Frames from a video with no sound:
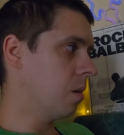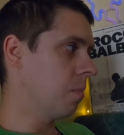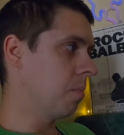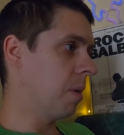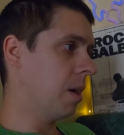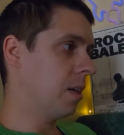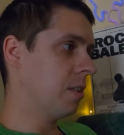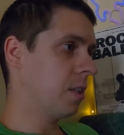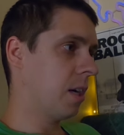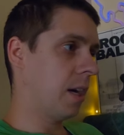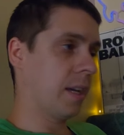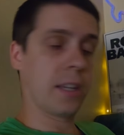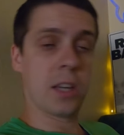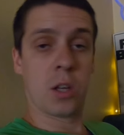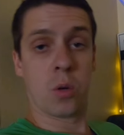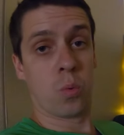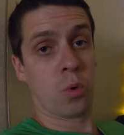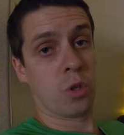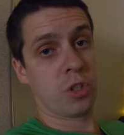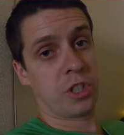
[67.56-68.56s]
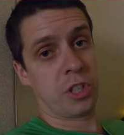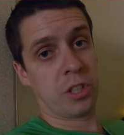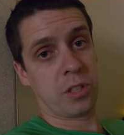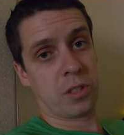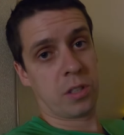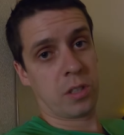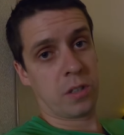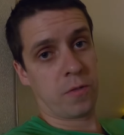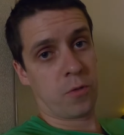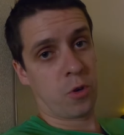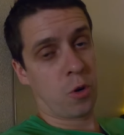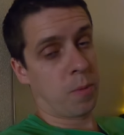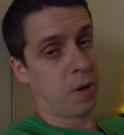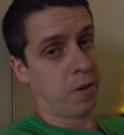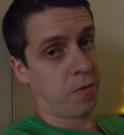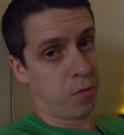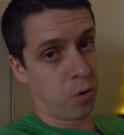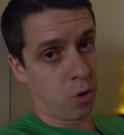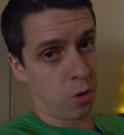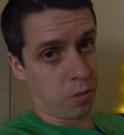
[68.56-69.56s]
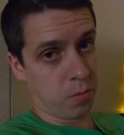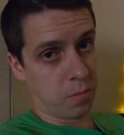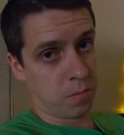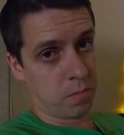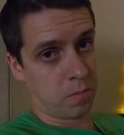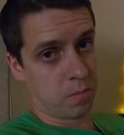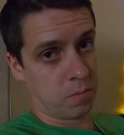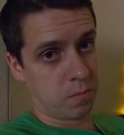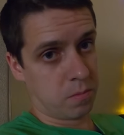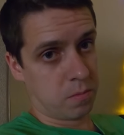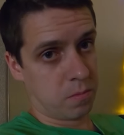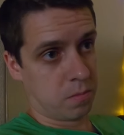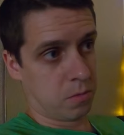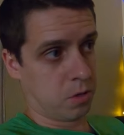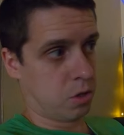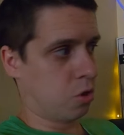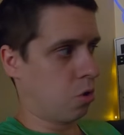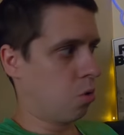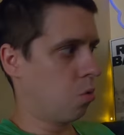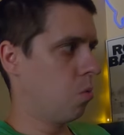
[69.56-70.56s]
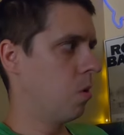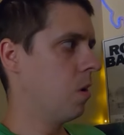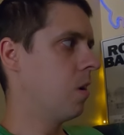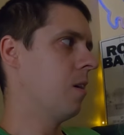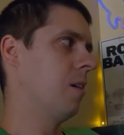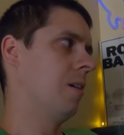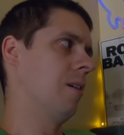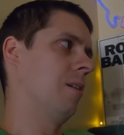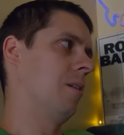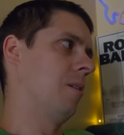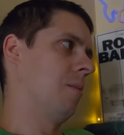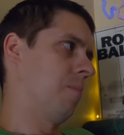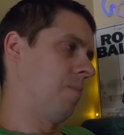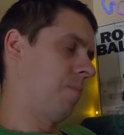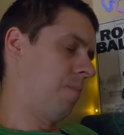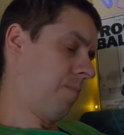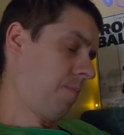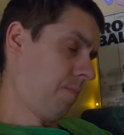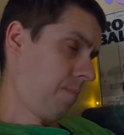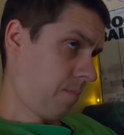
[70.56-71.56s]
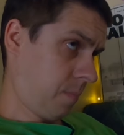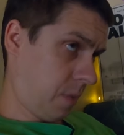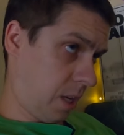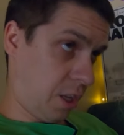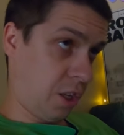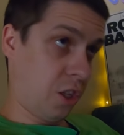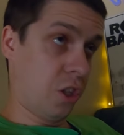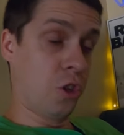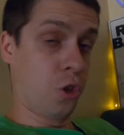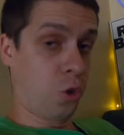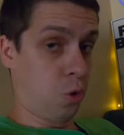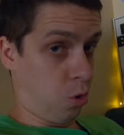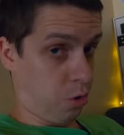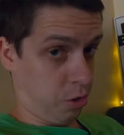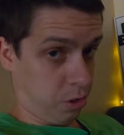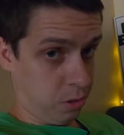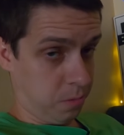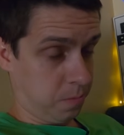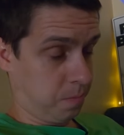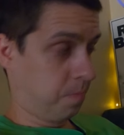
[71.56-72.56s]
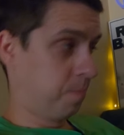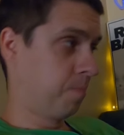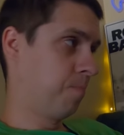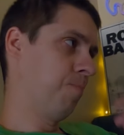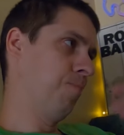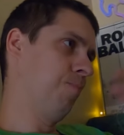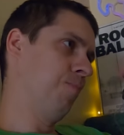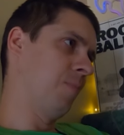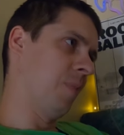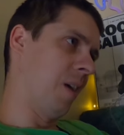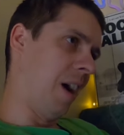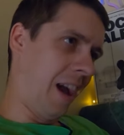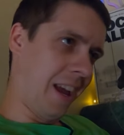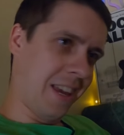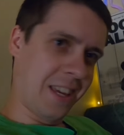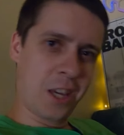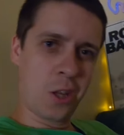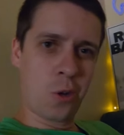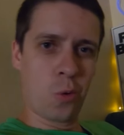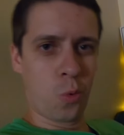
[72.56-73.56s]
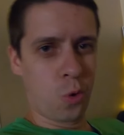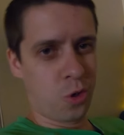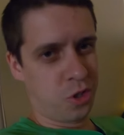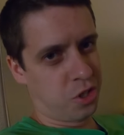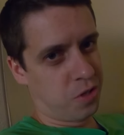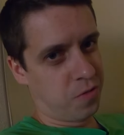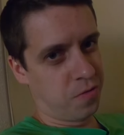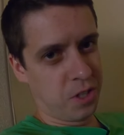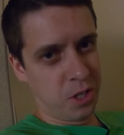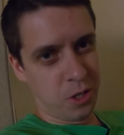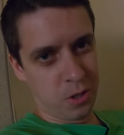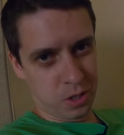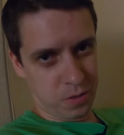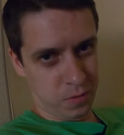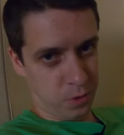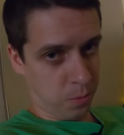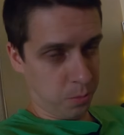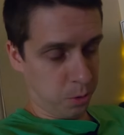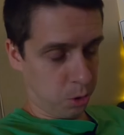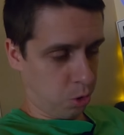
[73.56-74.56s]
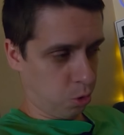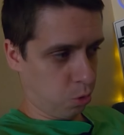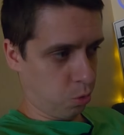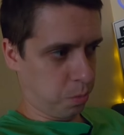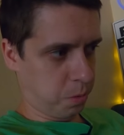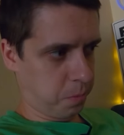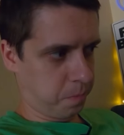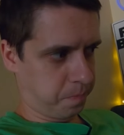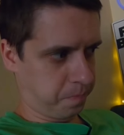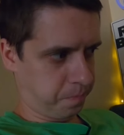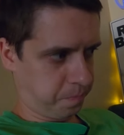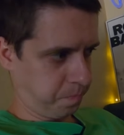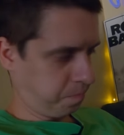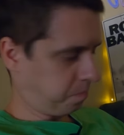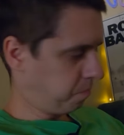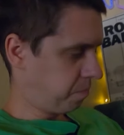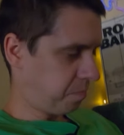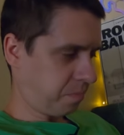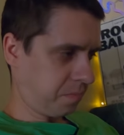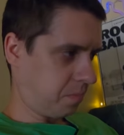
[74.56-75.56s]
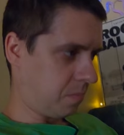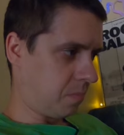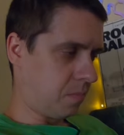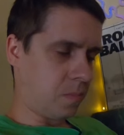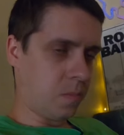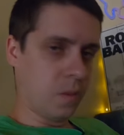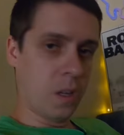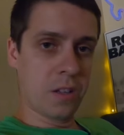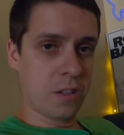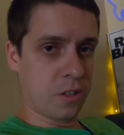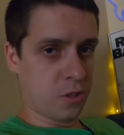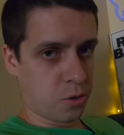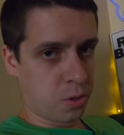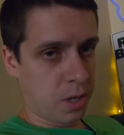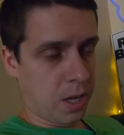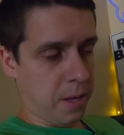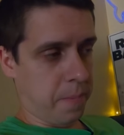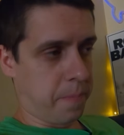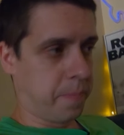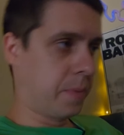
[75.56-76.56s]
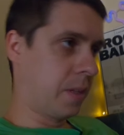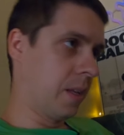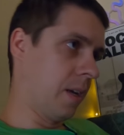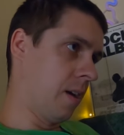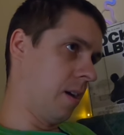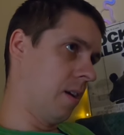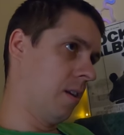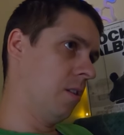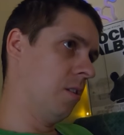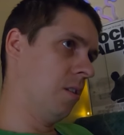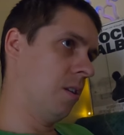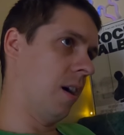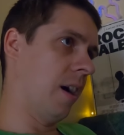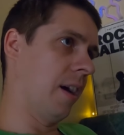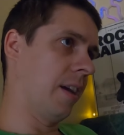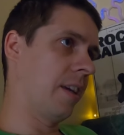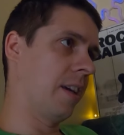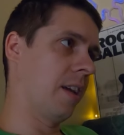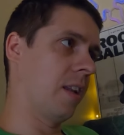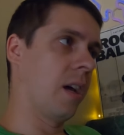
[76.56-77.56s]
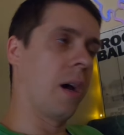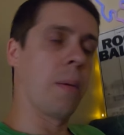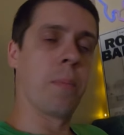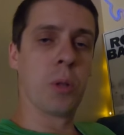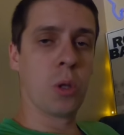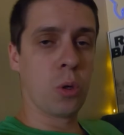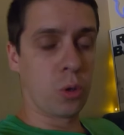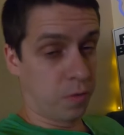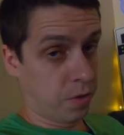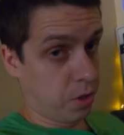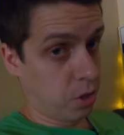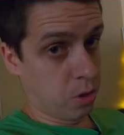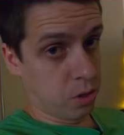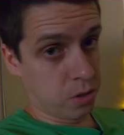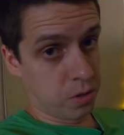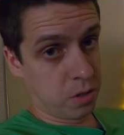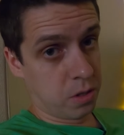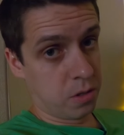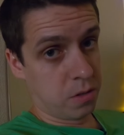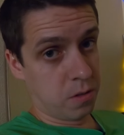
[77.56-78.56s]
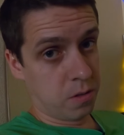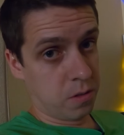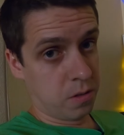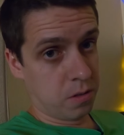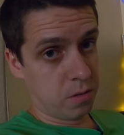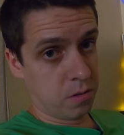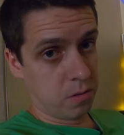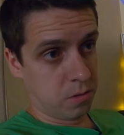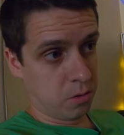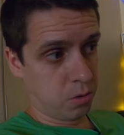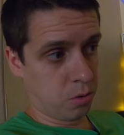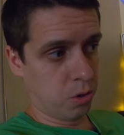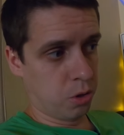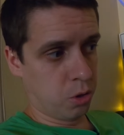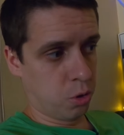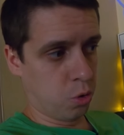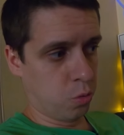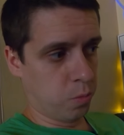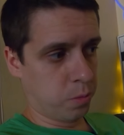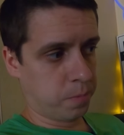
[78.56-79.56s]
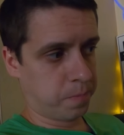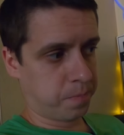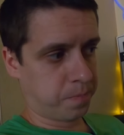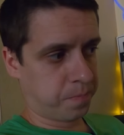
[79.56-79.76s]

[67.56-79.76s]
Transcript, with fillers: but I can watch it uh, from my phone so in total I can watch videos from YouTube and it's okay and I can upload videos to YouTube